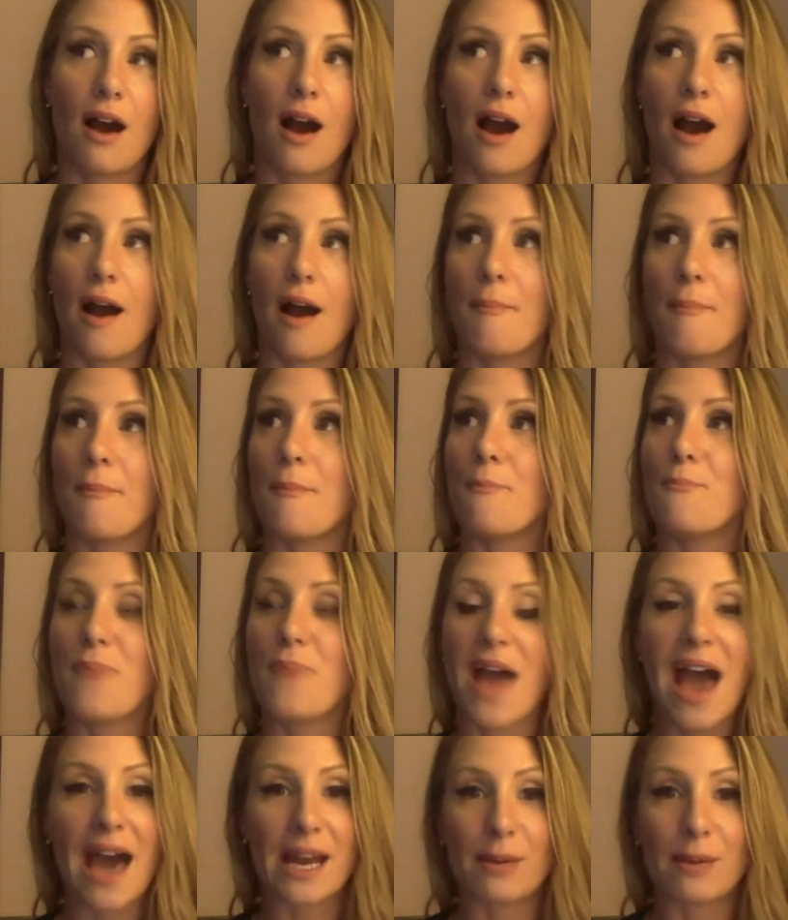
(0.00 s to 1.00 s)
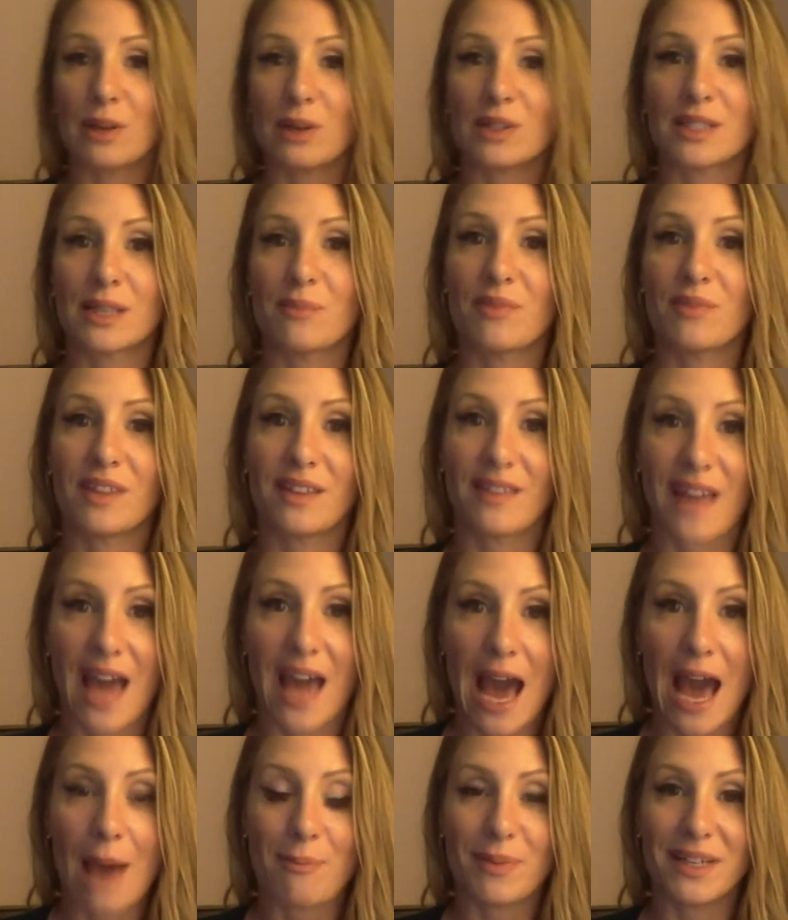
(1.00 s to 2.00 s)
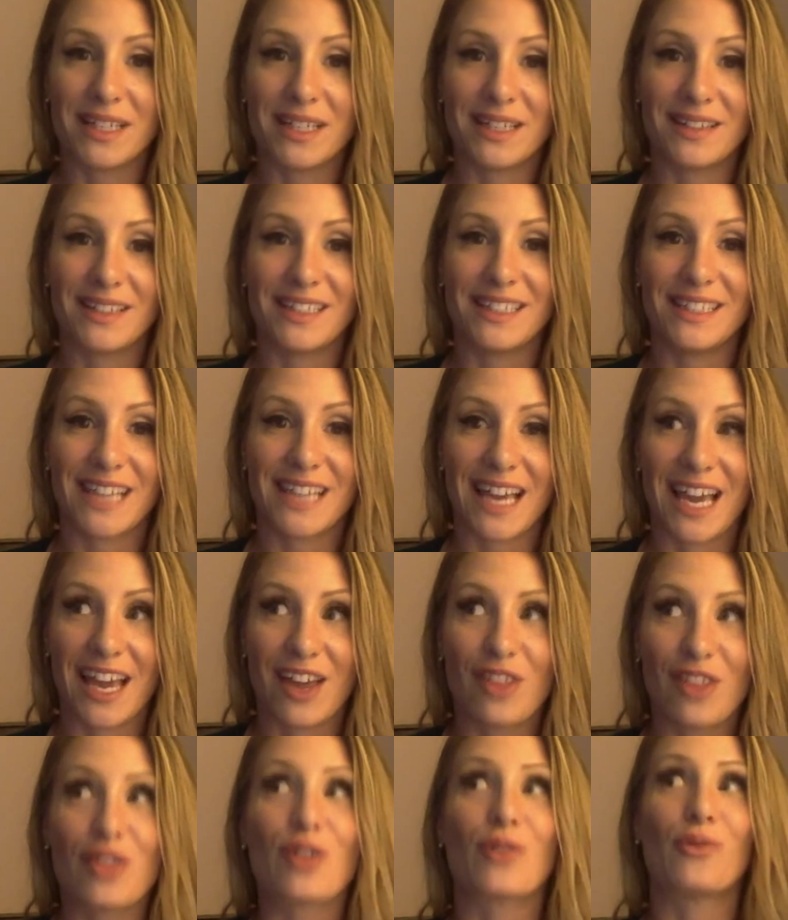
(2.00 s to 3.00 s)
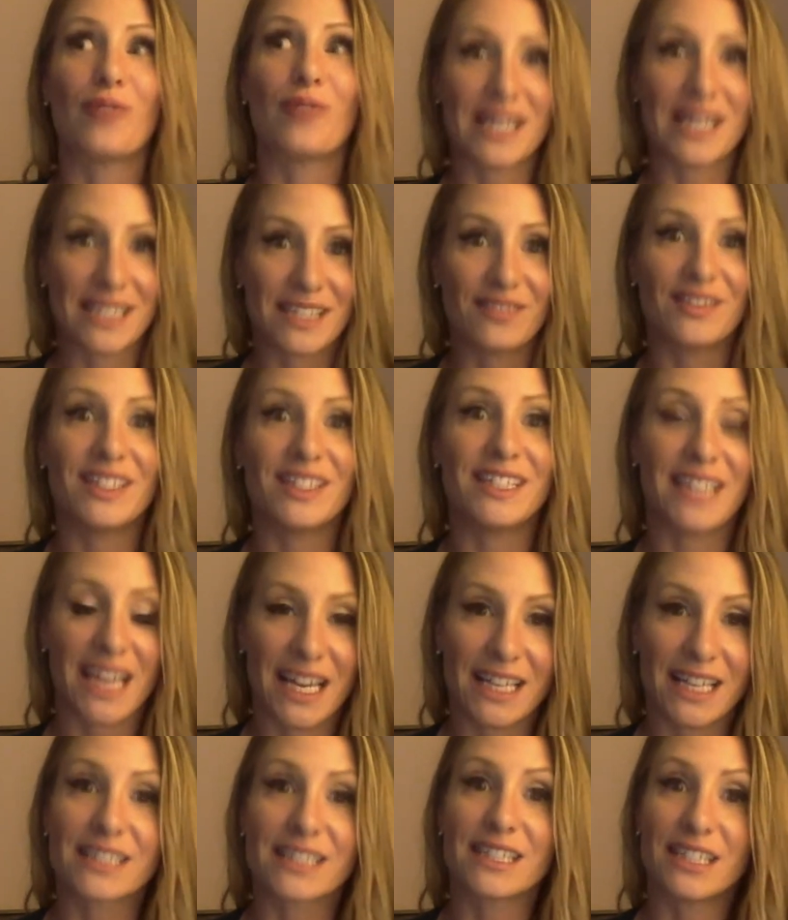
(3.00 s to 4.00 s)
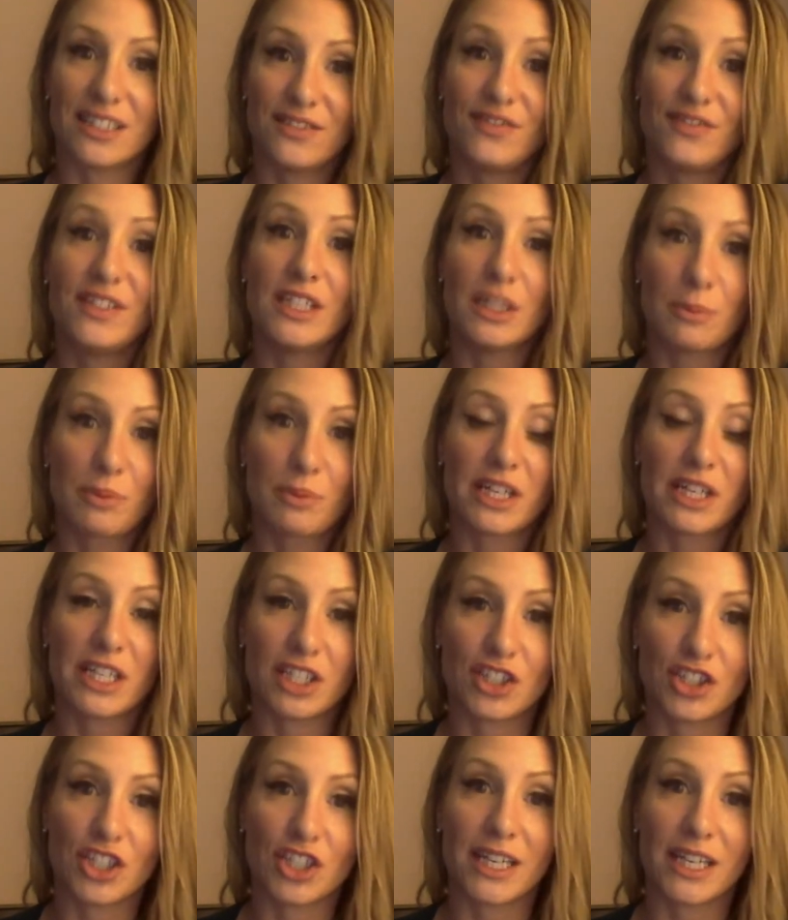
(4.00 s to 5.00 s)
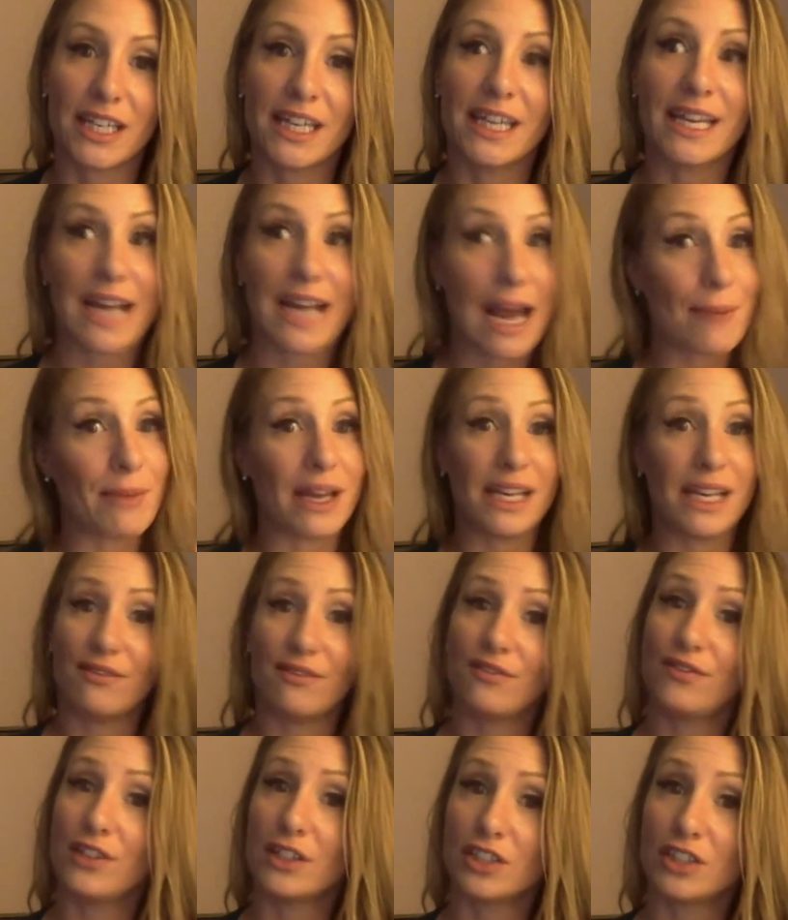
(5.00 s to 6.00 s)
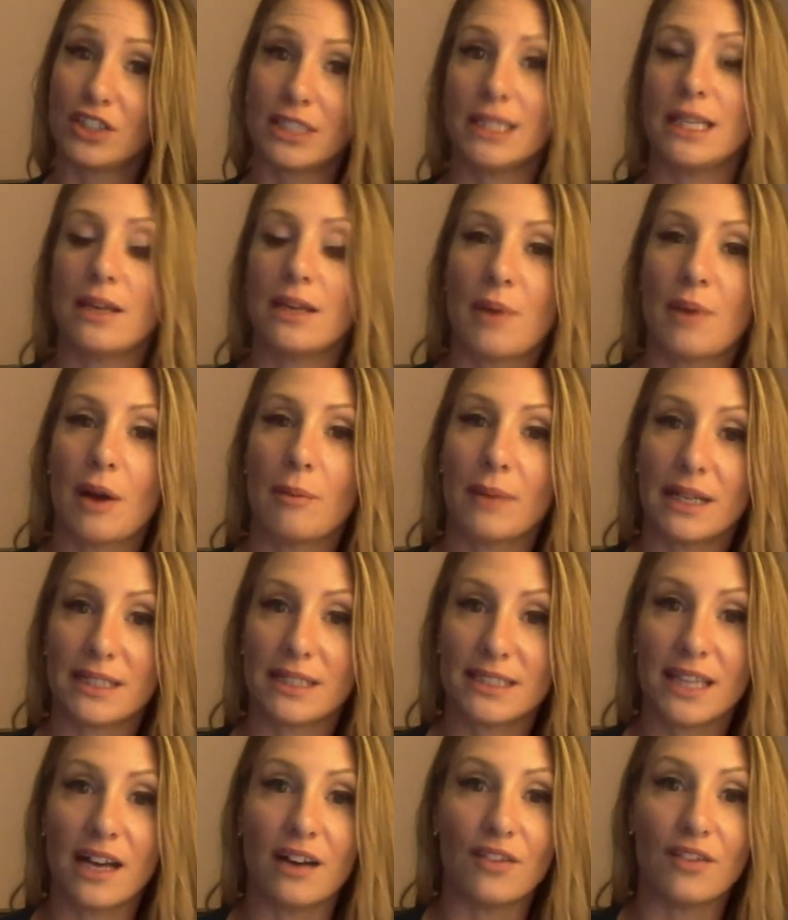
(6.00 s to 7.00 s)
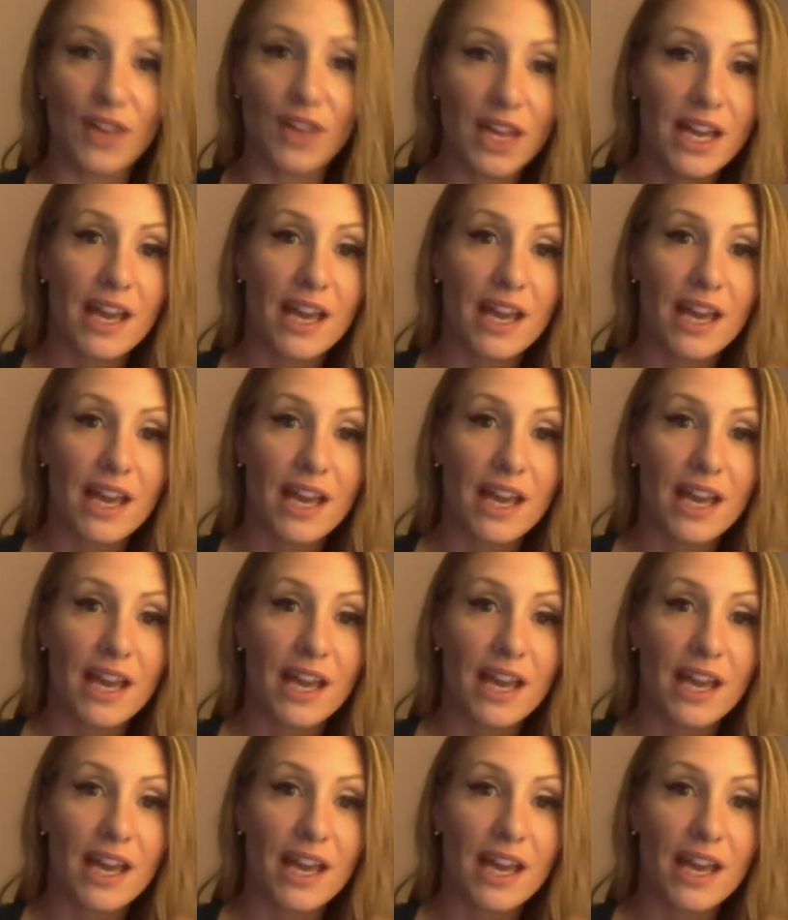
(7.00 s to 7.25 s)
Um, bad about something that happened in the day, the rest of the day is going to feel pretty shitty, and I might even feel shitty about myself.